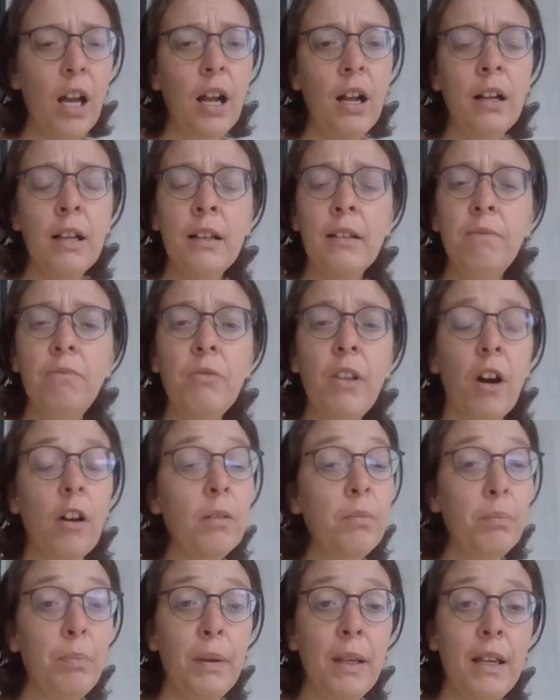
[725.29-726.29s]
And
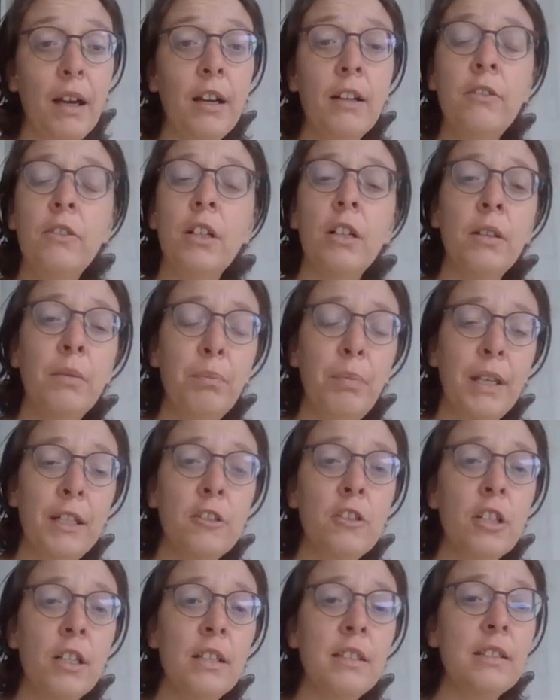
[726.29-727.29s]
on over on
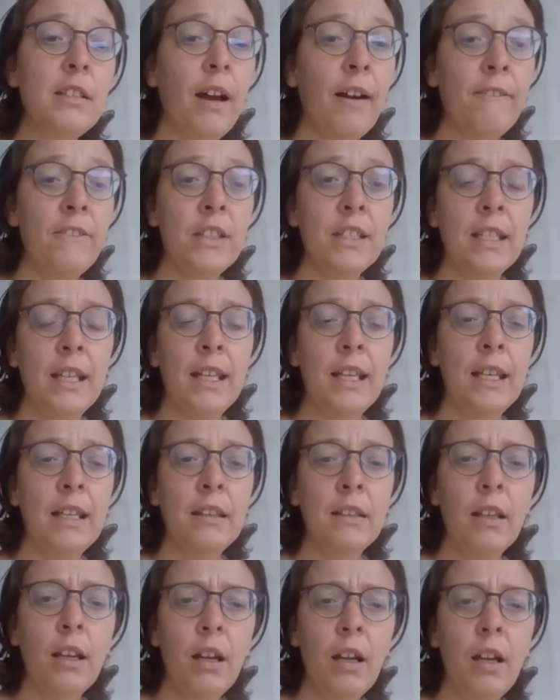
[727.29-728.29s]
Pinterest, I've
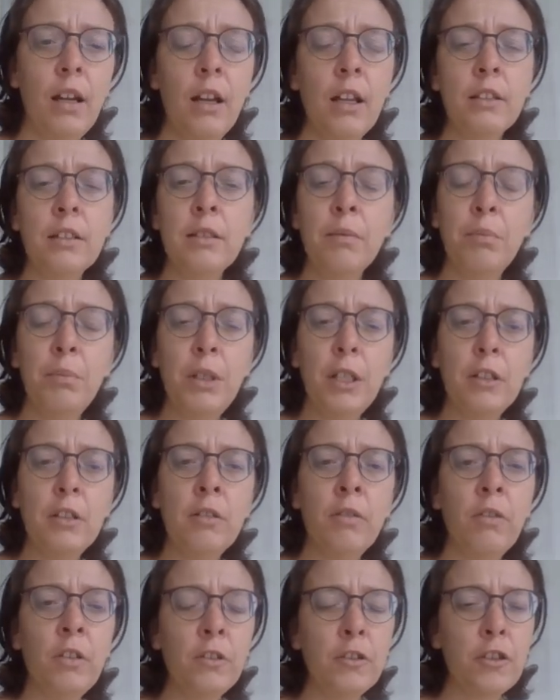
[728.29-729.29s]
seen some
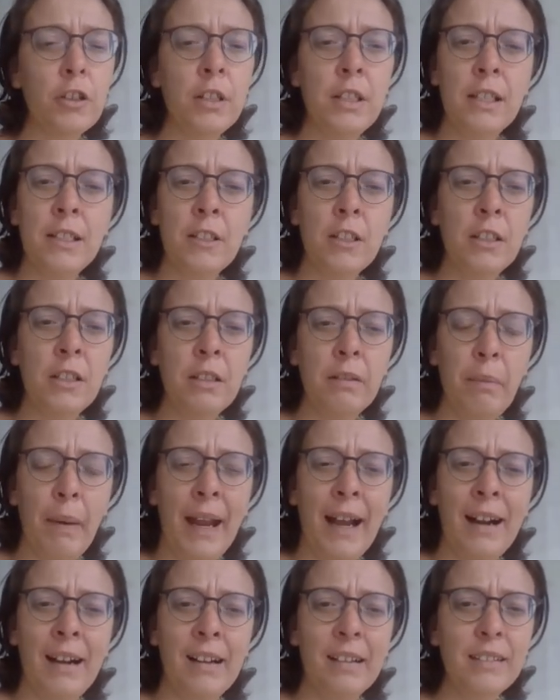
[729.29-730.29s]
beautiful traditions
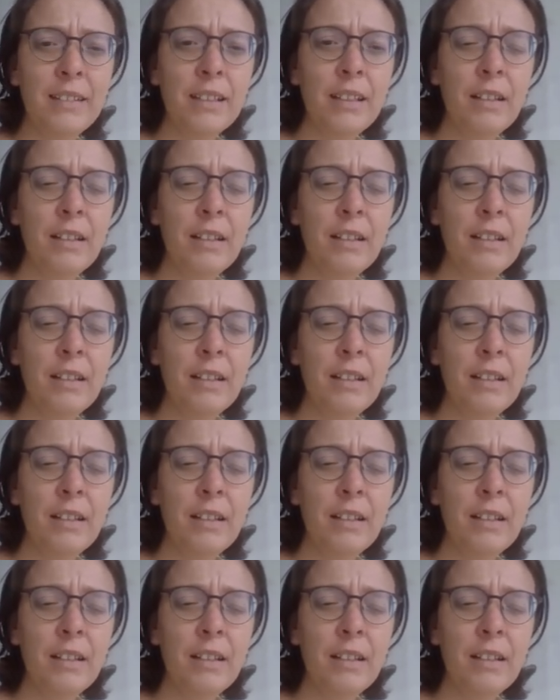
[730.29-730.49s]
about